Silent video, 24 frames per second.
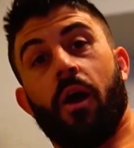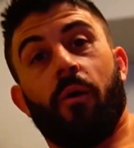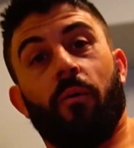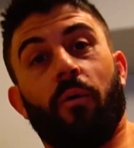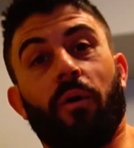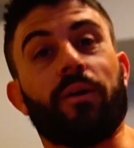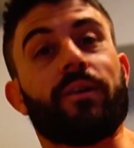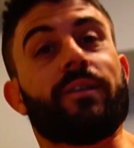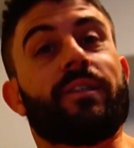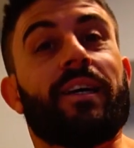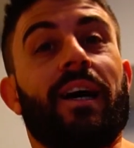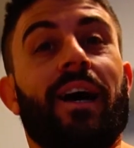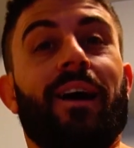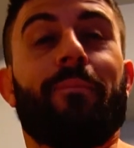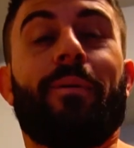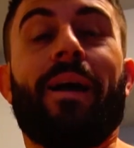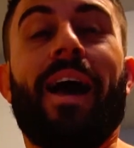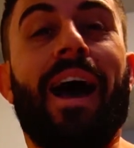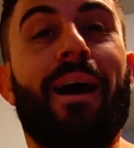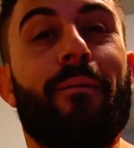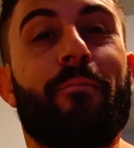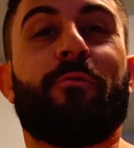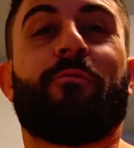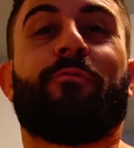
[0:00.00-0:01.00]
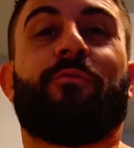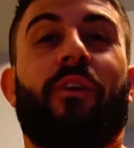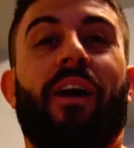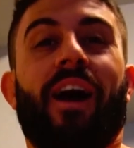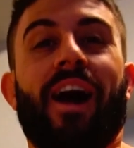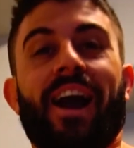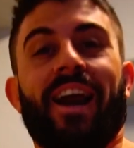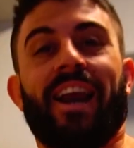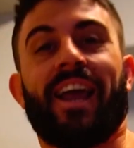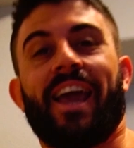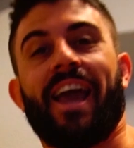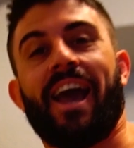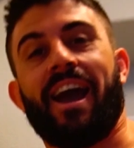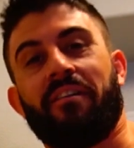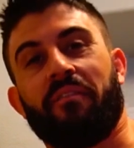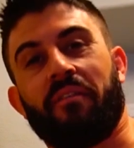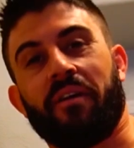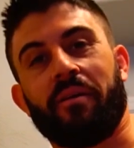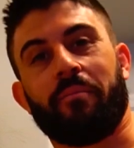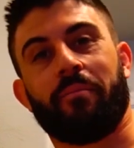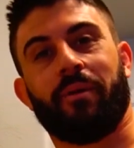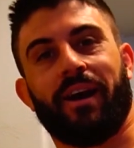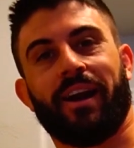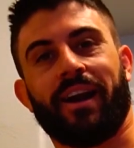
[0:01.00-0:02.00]
What is up? Happy Friday,
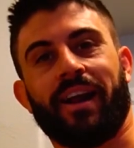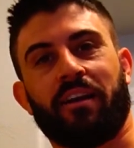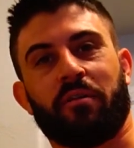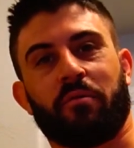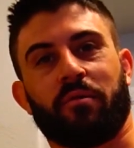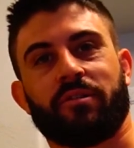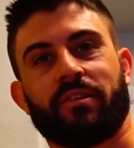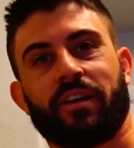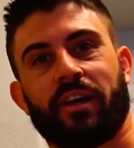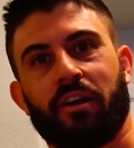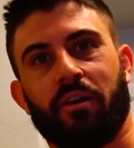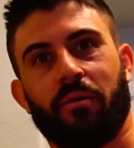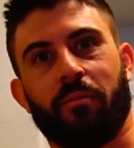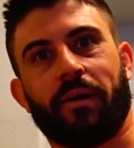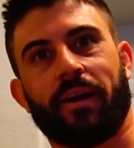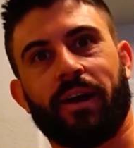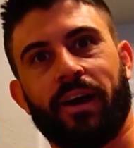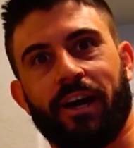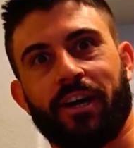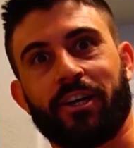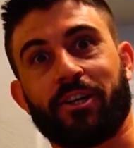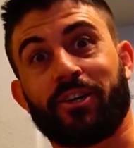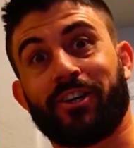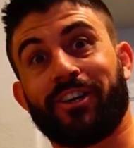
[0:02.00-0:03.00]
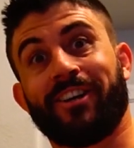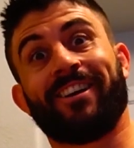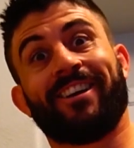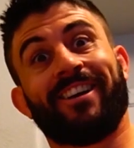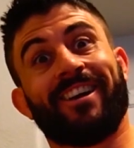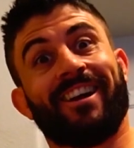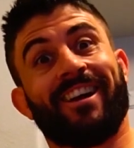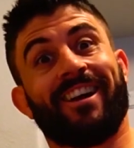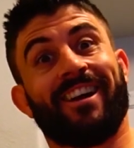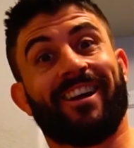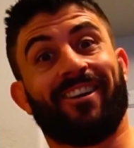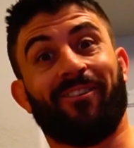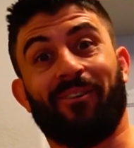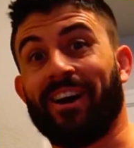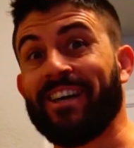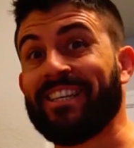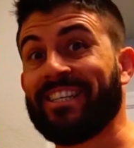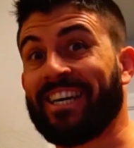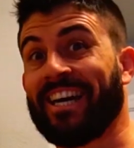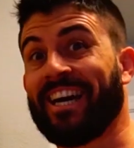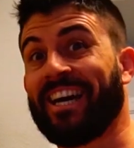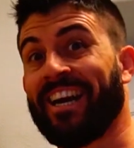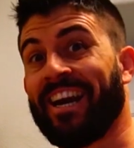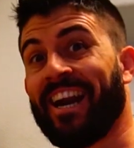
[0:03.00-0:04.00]
everybody. Everyone's like, oh my gosh, why has
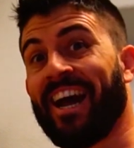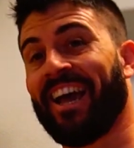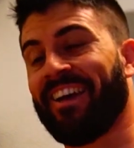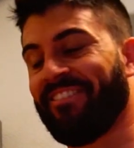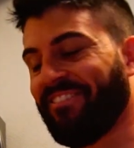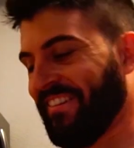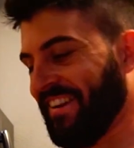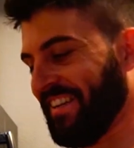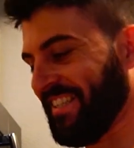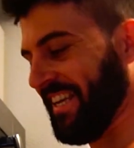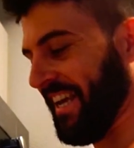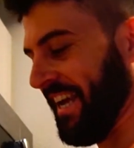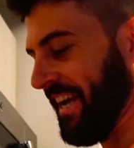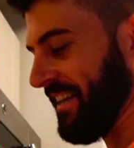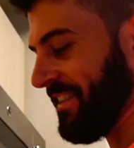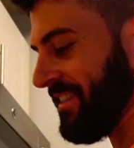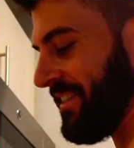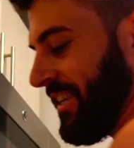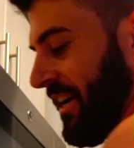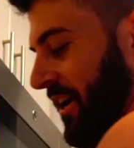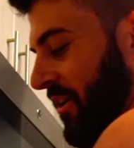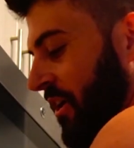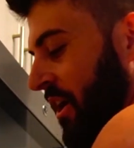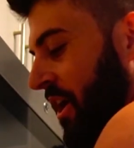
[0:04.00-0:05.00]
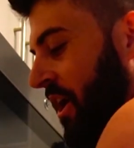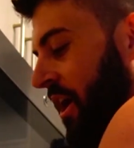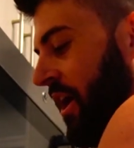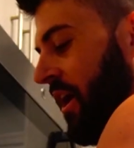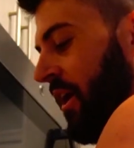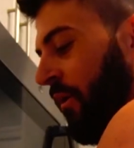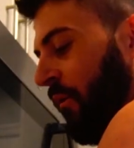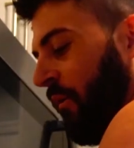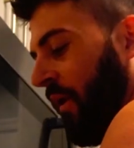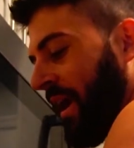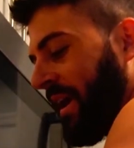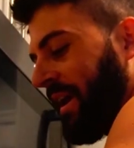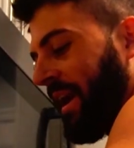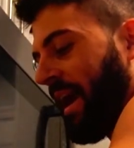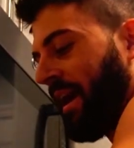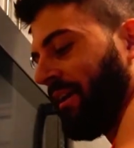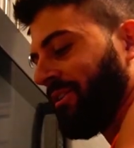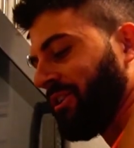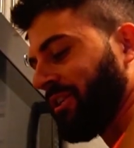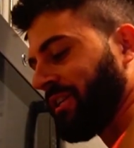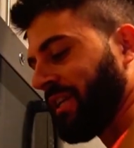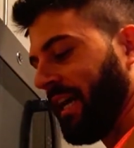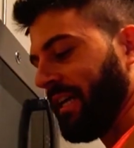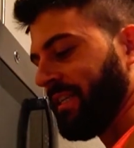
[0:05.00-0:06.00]
he got a knife in his hand? So right now,
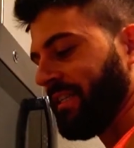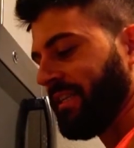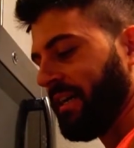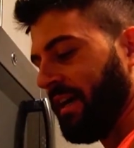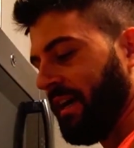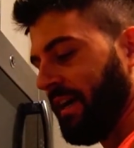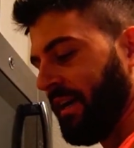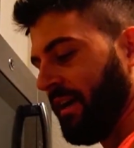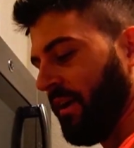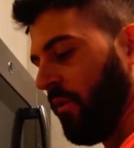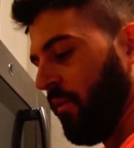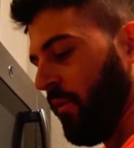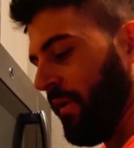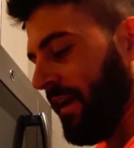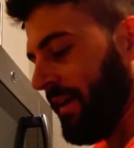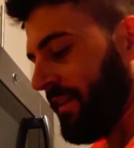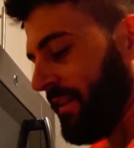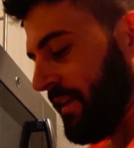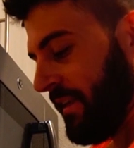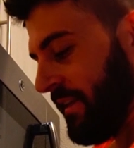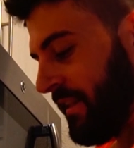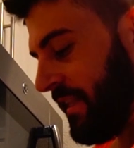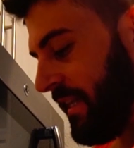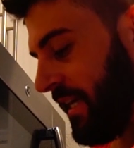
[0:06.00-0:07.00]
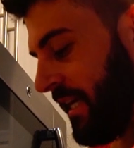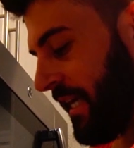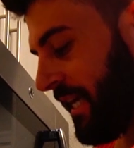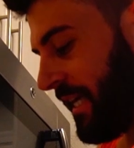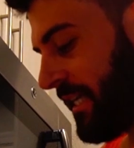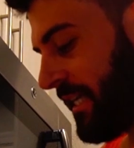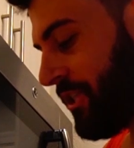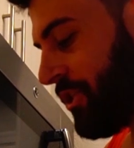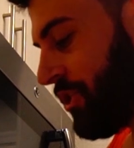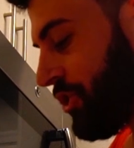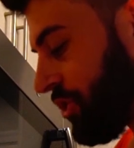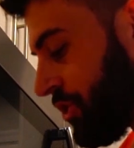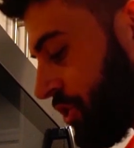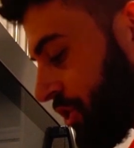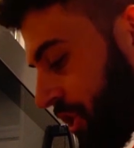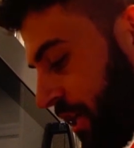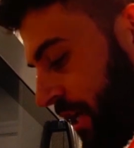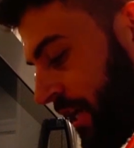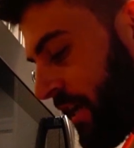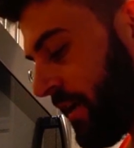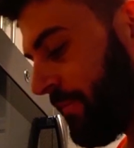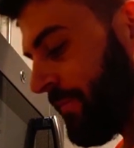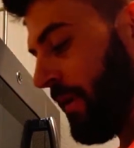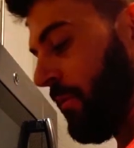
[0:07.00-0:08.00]
just got done with the
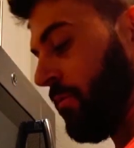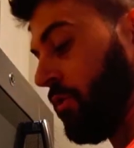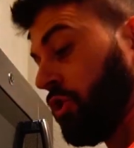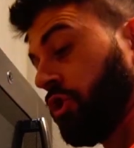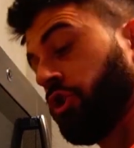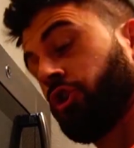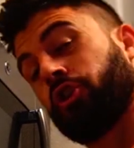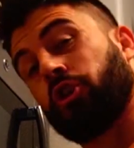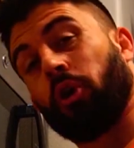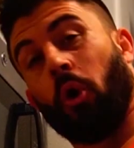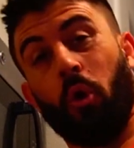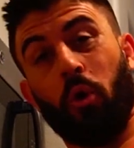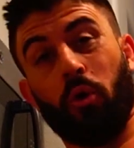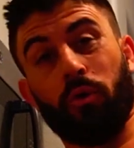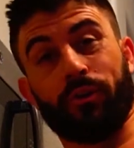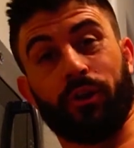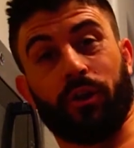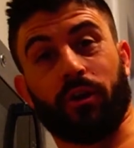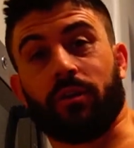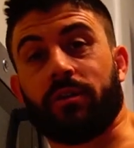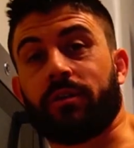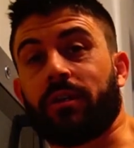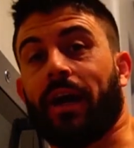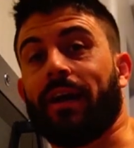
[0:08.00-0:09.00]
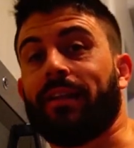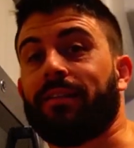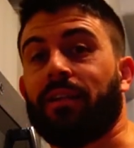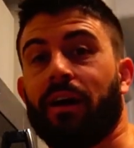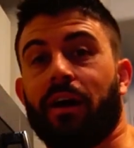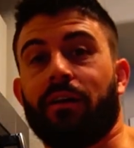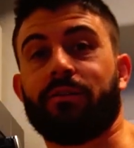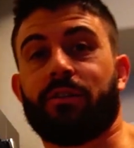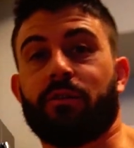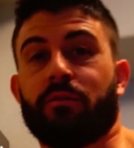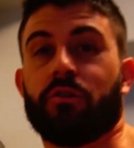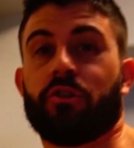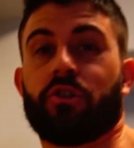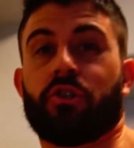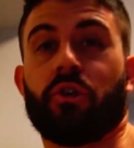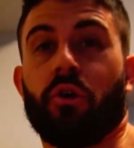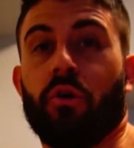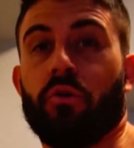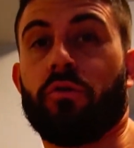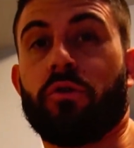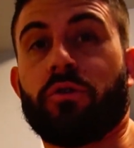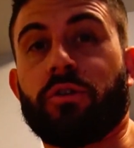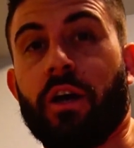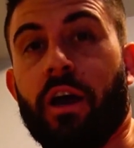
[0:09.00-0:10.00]
gym. It was shoulders. I love doing
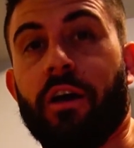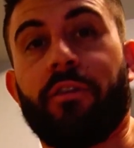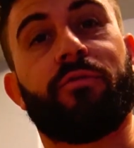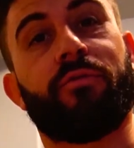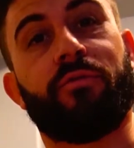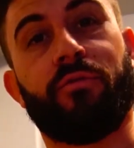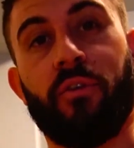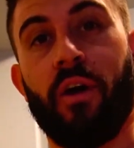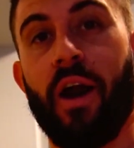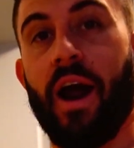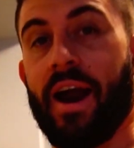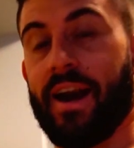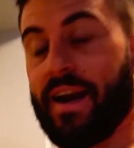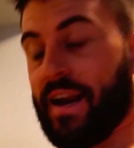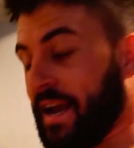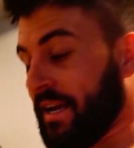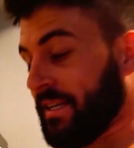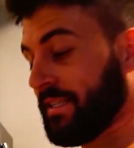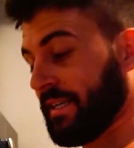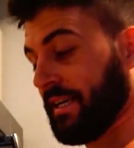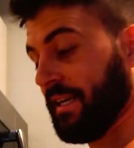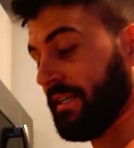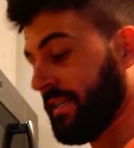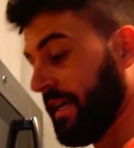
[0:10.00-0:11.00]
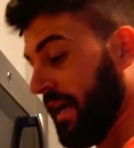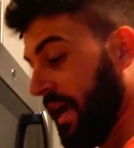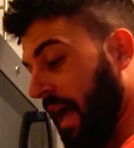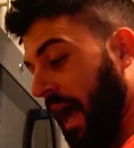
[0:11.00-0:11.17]
shoulders on Fridays because